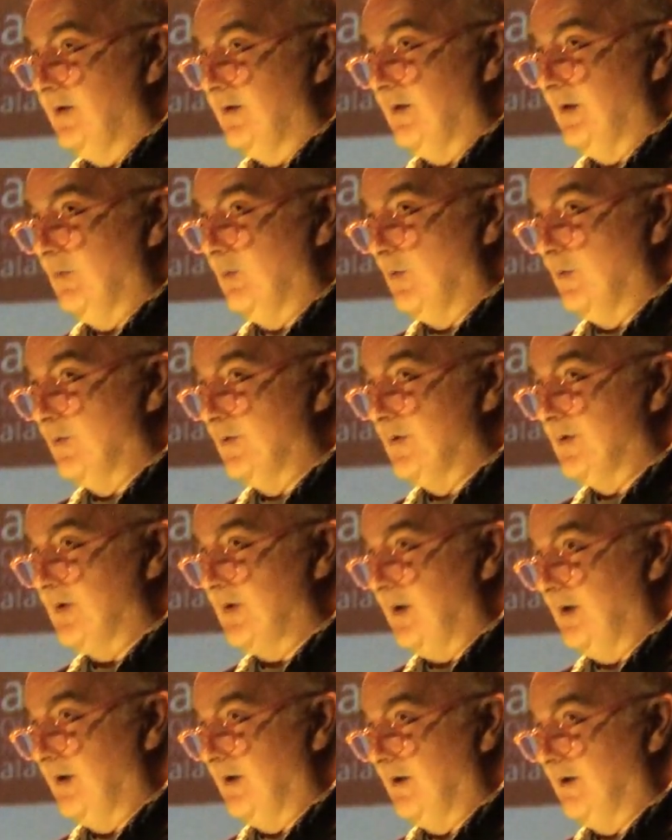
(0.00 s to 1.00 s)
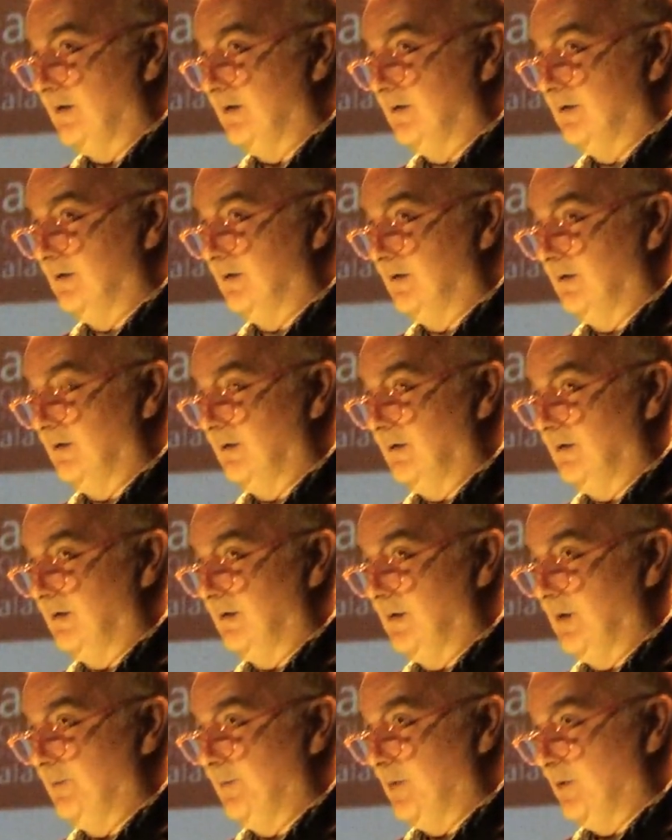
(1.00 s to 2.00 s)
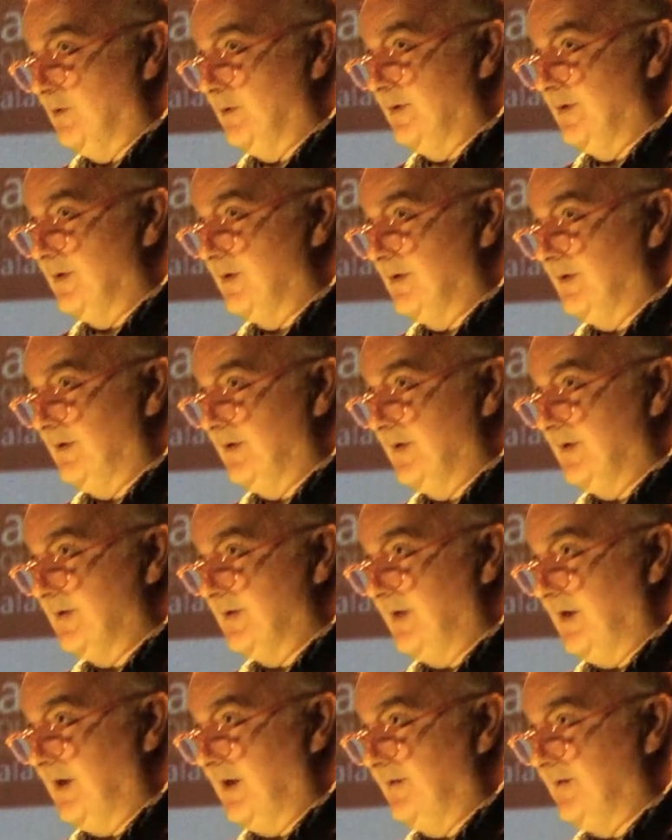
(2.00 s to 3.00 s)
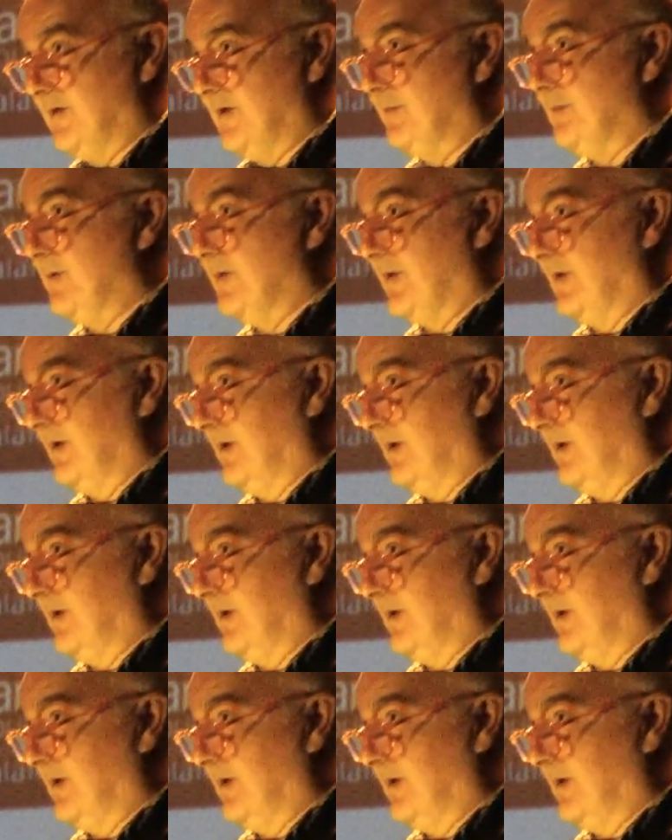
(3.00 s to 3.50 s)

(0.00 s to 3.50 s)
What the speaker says: they won't take on a poet unless they have some